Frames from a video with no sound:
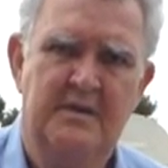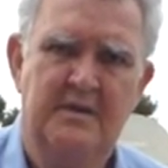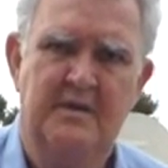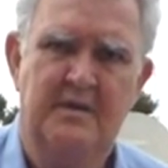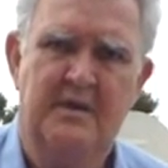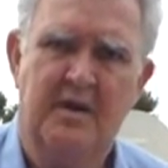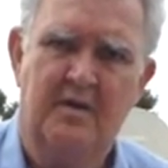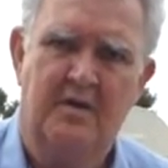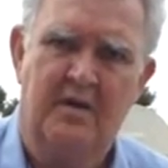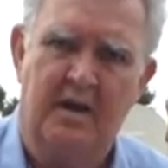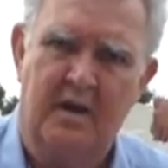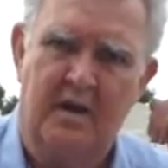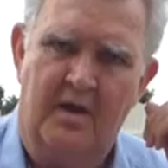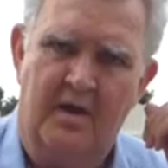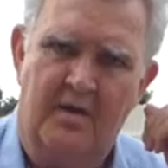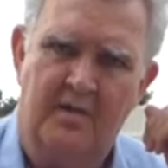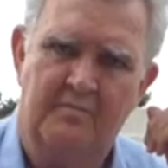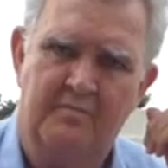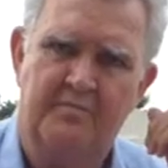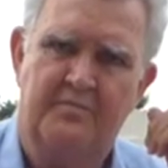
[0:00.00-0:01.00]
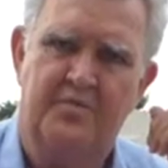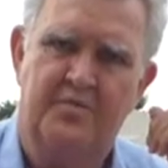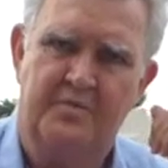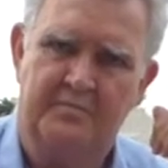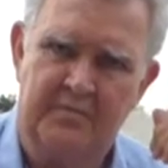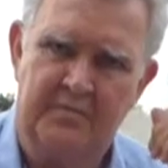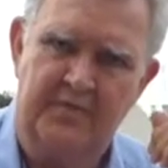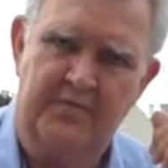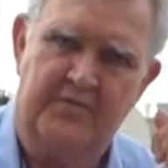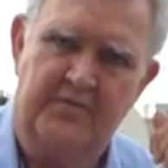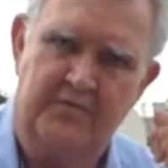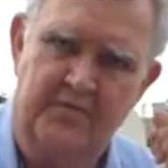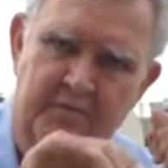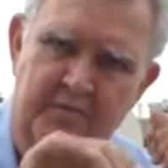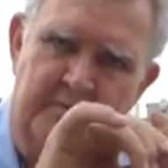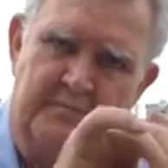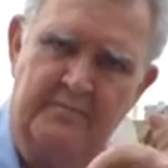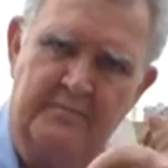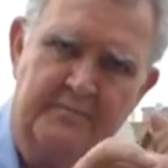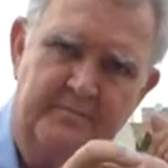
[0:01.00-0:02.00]
hello, put me through,
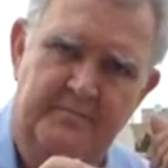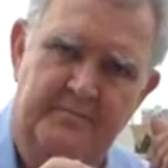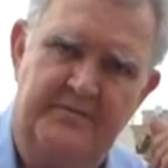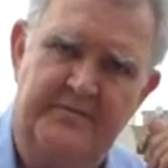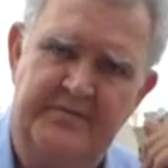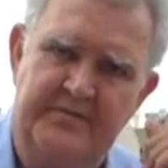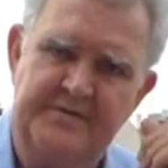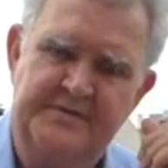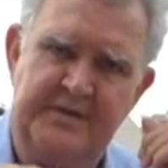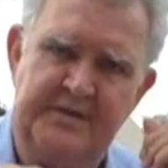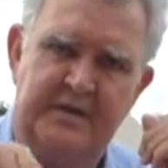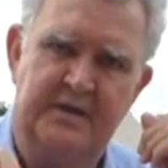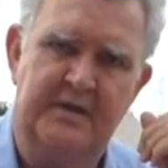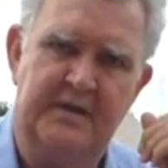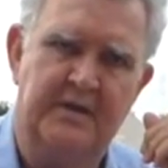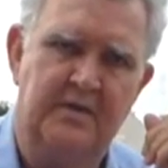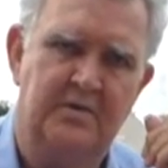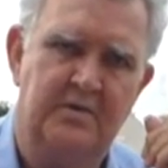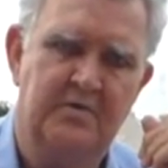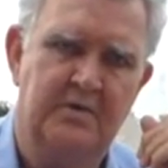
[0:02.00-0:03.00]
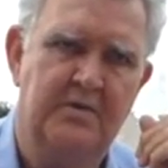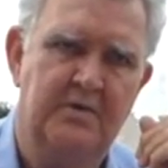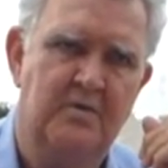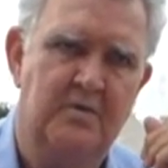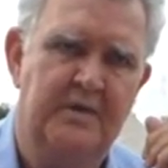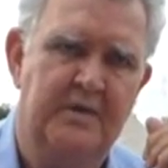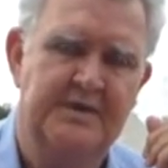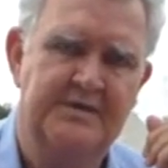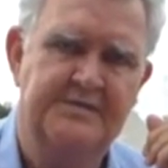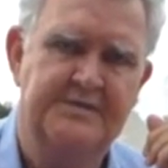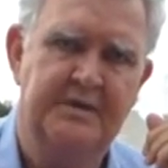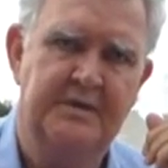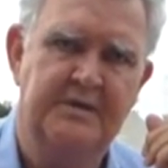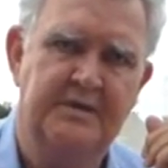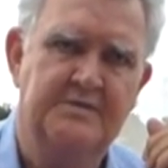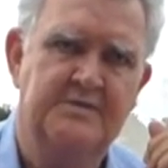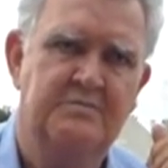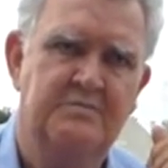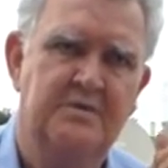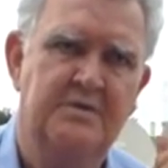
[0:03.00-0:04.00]
and physically doing all these
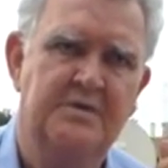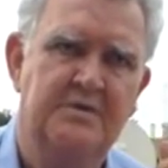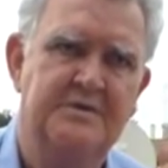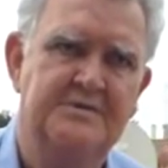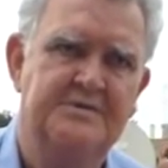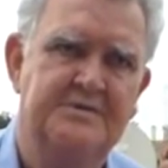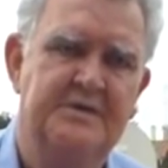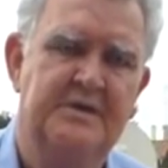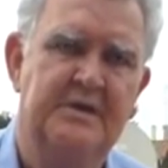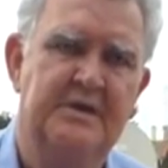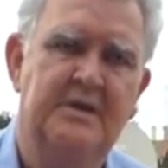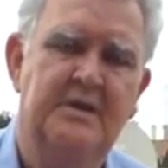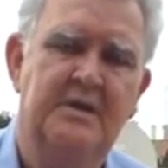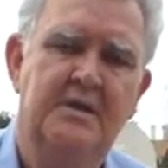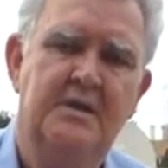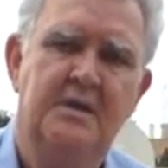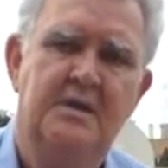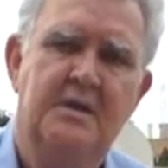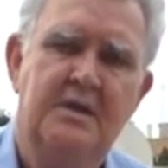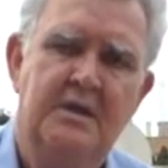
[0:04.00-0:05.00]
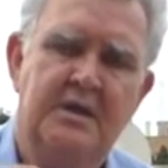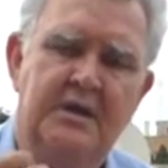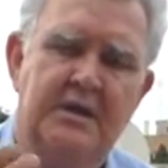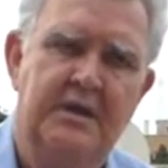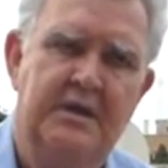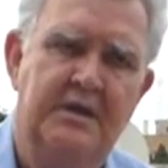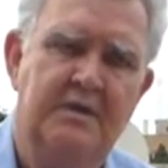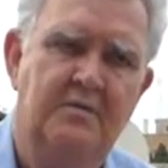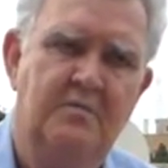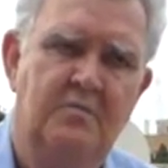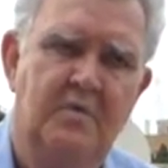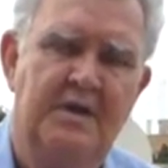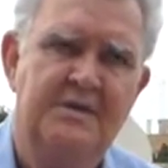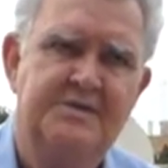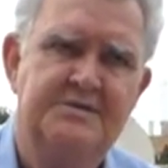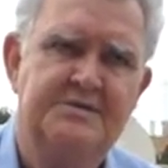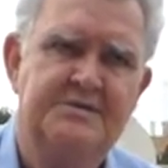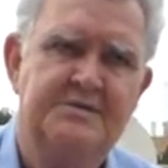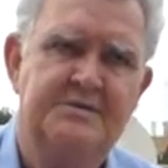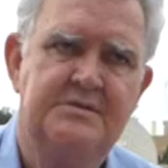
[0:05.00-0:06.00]
things. Whereas
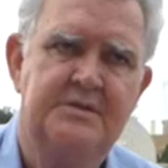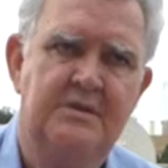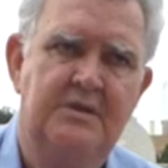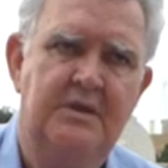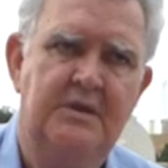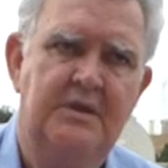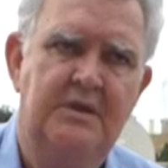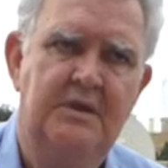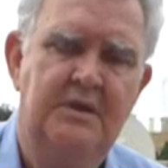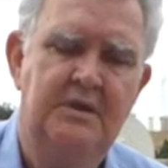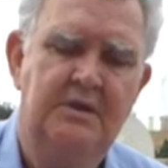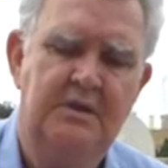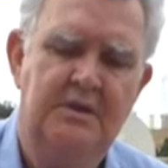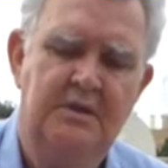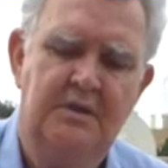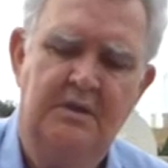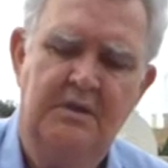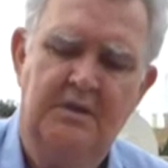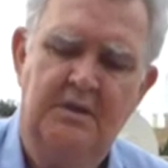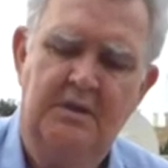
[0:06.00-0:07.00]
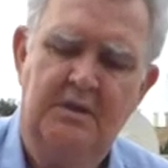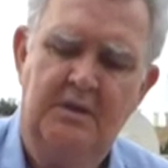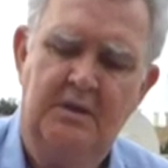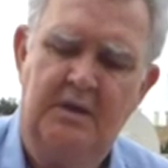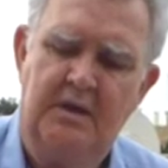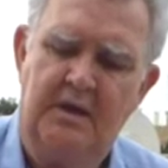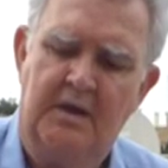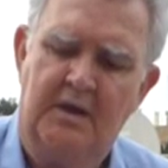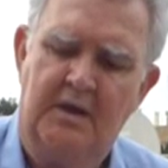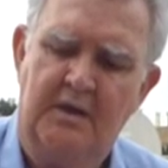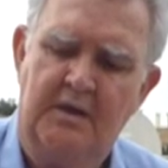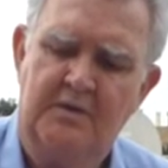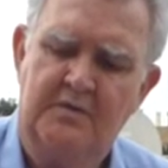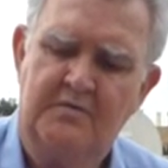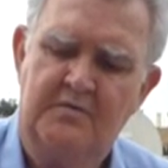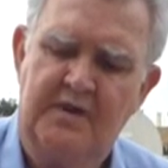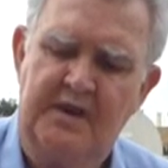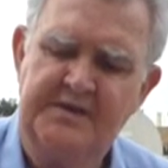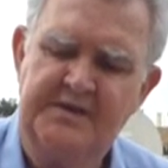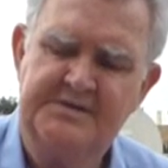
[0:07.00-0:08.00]
once the
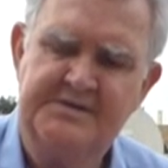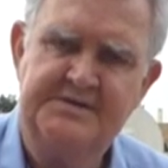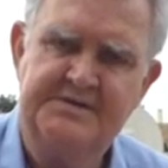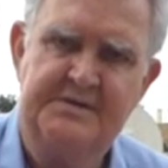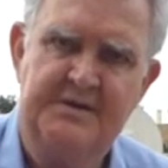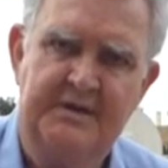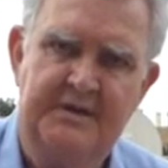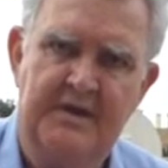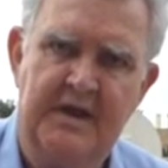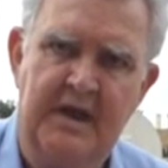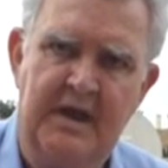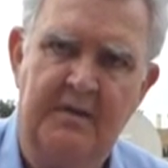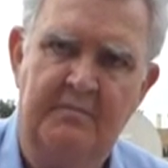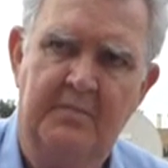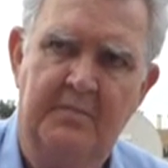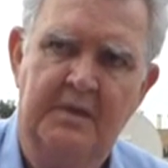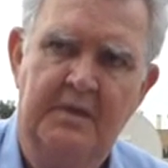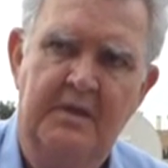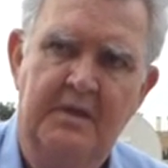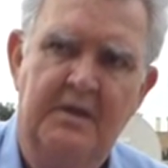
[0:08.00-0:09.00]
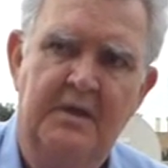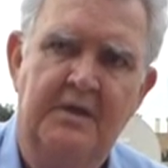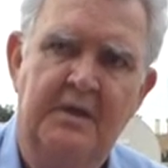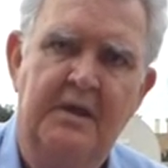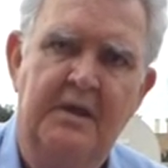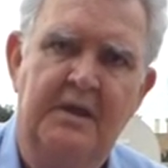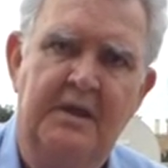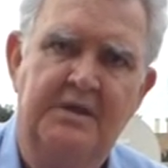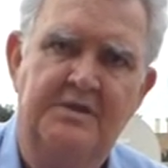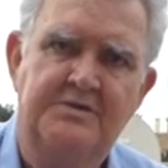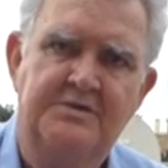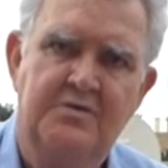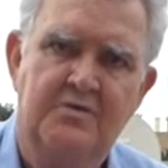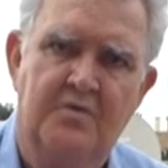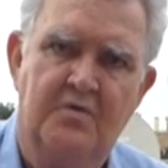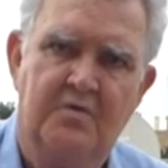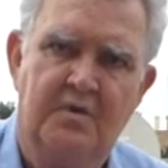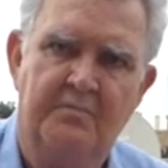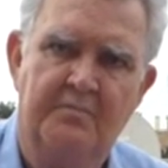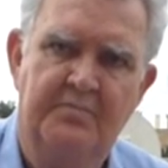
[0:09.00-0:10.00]
transistor came, he
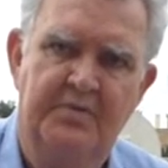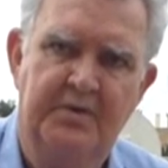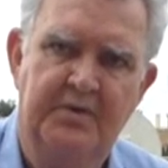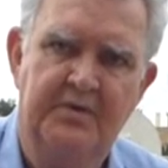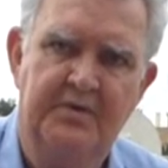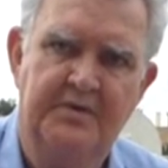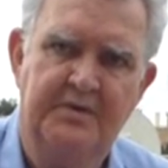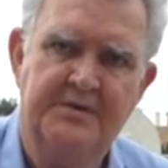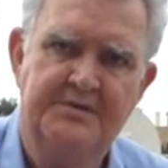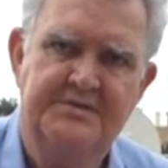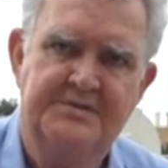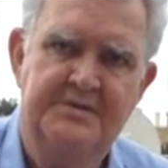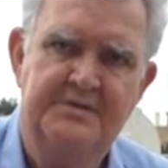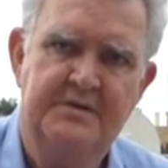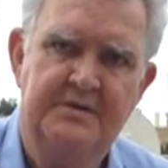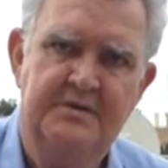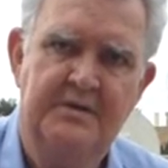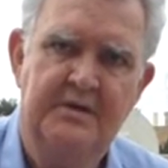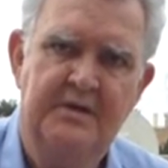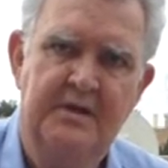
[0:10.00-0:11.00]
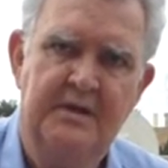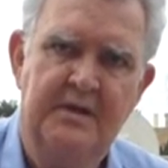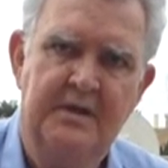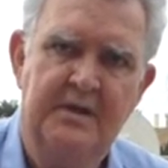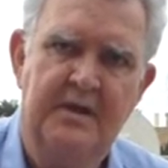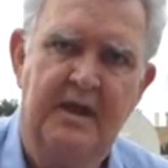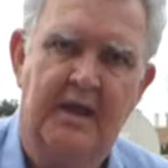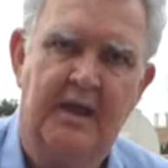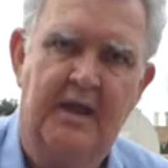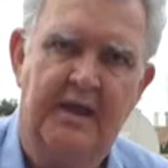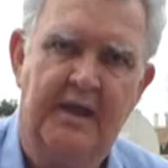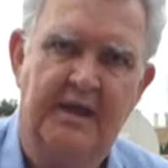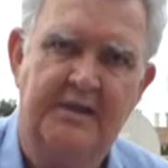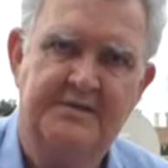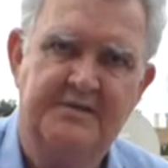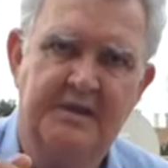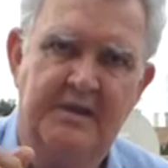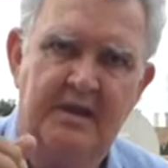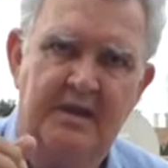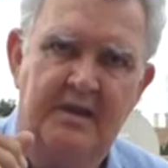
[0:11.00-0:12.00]
saw computers and he
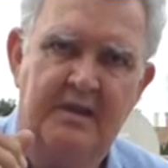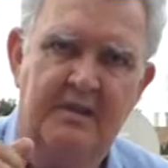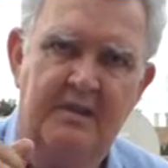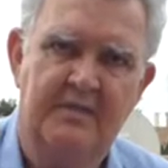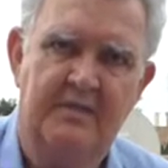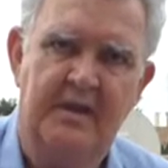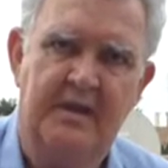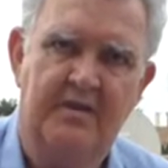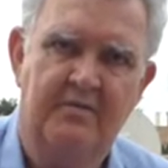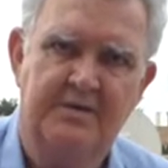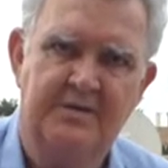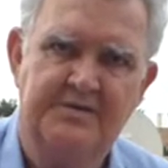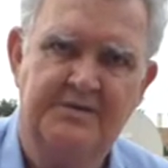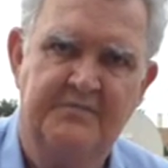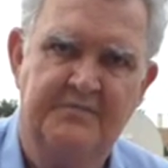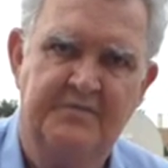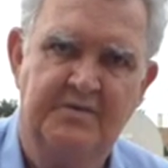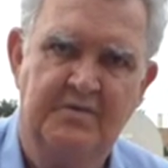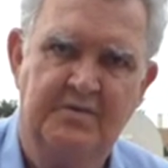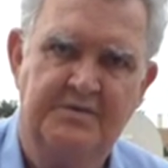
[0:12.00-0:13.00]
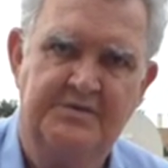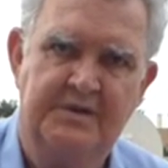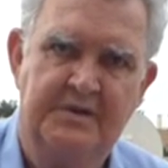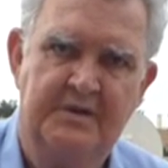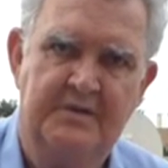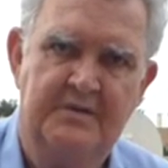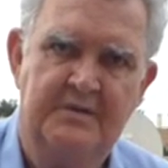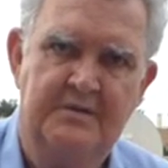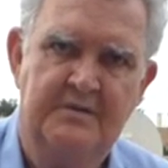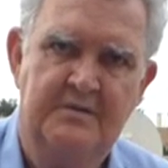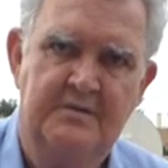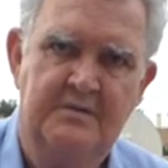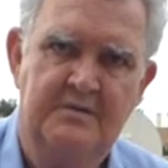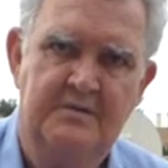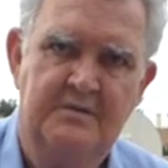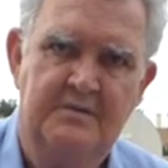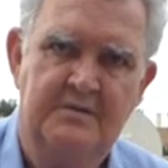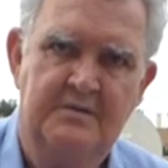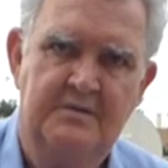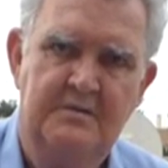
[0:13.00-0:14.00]
said, there is the future.
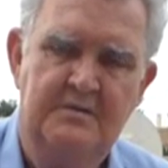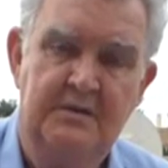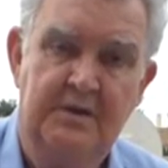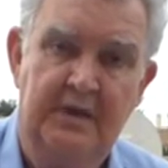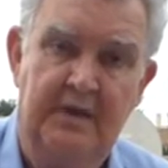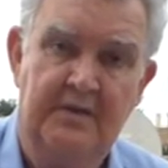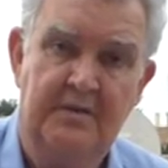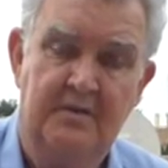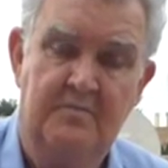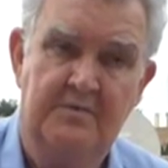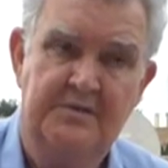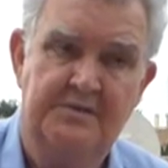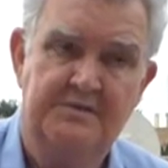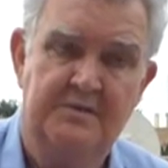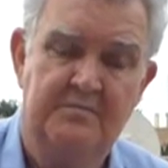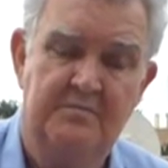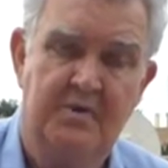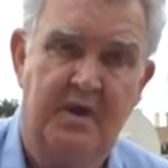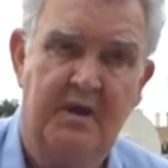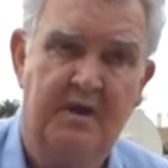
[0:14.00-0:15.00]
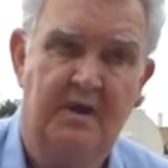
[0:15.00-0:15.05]
He had the wisdom.